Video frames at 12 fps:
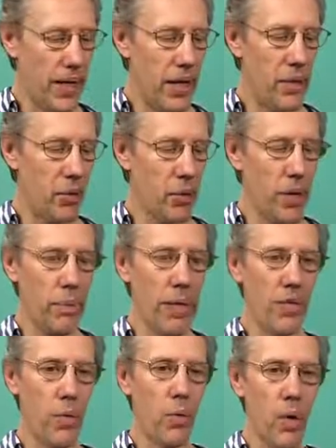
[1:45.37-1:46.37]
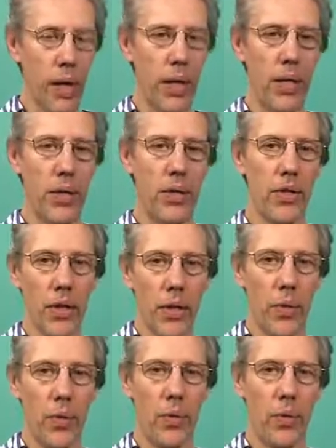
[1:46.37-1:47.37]
Here's 1 measure. 1,
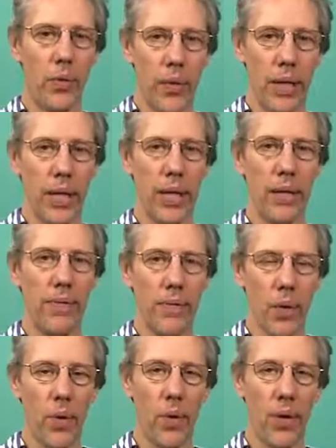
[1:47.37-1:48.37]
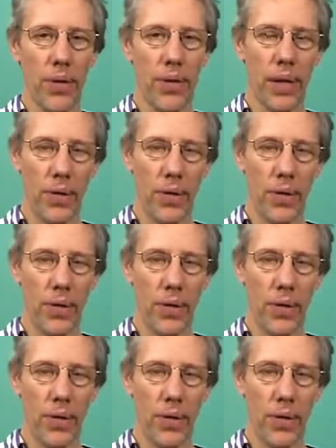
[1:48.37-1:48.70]
2, 3, 4.